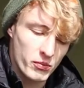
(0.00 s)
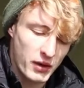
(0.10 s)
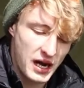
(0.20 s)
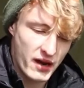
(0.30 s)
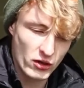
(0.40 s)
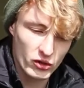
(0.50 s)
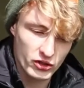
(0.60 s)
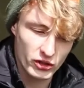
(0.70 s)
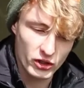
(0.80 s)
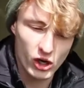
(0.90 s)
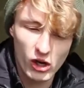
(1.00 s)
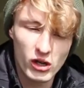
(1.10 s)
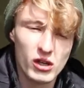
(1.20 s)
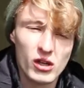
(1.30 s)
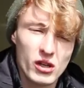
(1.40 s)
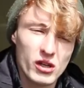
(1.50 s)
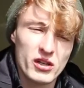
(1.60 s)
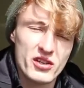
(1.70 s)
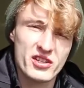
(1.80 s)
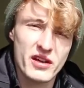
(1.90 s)
But I have also got
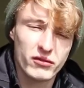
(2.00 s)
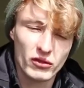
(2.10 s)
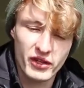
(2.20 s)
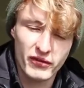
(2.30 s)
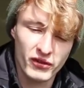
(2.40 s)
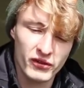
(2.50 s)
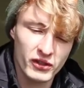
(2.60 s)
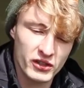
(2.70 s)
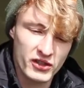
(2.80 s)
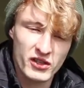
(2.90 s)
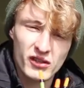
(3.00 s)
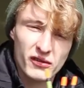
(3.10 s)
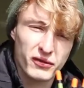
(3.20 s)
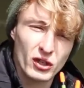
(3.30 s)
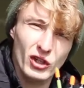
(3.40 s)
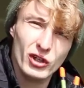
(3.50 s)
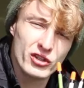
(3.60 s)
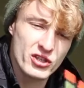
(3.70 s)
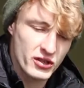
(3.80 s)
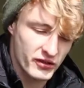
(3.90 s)
several different
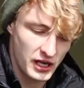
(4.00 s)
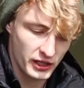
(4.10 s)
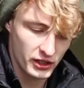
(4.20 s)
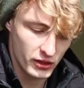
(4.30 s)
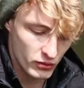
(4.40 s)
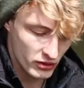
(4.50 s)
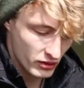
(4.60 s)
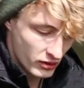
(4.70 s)
floats that I can use.